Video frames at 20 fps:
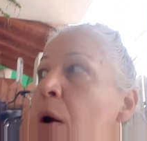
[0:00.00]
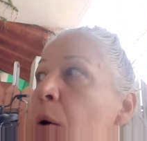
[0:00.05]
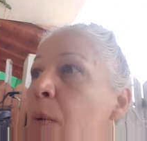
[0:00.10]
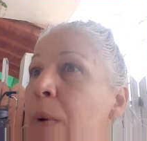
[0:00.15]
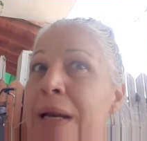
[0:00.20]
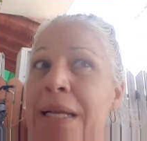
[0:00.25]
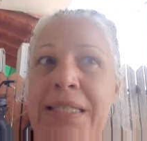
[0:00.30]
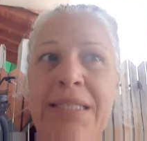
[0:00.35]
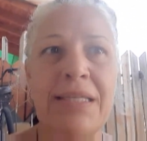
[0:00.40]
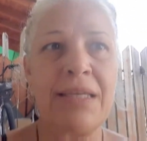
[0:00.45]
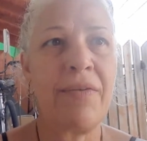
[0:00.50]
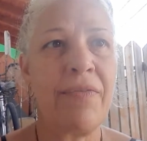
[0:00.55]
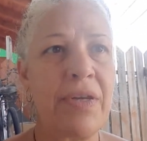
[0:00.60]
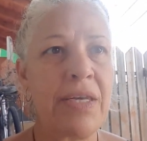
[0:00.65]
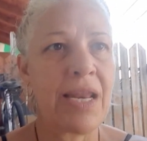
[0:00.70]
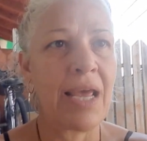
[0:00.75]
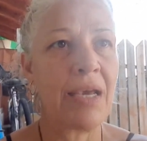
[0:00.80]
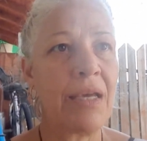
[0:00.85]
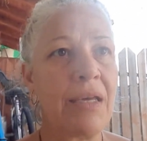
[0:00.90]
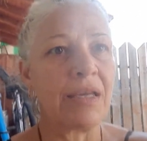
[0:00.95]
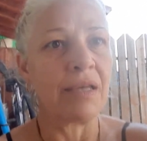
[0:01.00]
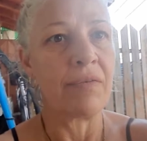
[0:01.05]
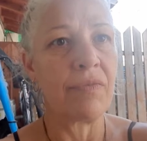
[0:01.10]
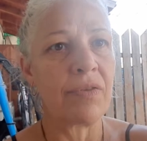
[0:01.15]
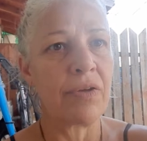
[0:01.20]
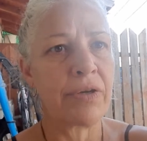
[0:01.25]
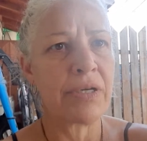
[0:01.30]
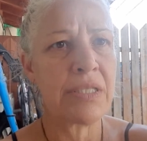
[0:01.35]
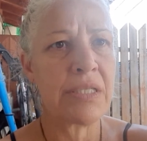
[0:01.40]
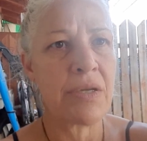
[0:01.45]
What is even negative?
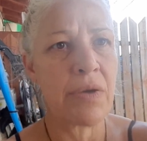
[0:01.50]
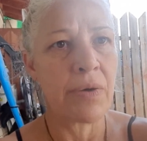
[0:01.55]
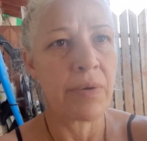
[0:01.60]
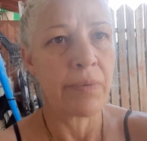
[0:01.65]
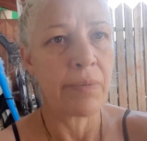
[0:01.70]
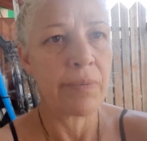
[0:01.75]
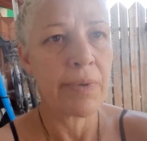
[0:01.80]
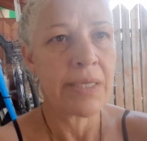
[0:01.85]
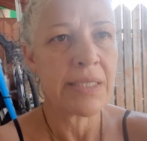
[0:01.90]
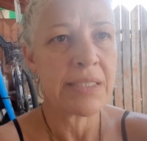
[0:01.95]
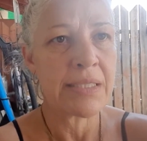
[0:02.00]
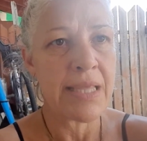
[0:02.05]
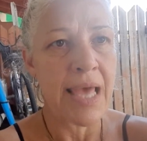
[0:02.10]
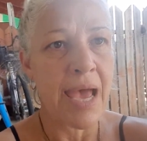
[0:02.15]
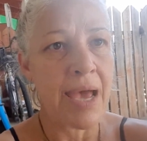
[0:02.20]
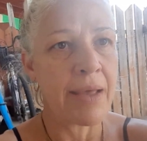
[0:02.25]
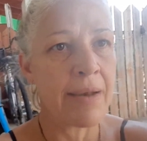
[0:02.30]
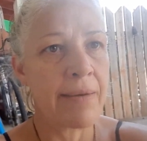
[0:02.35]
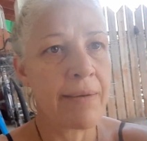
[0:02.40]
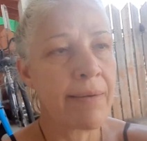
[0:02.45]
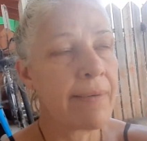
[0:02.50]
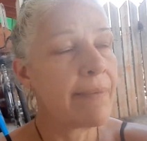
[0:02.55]
There is no, what is that?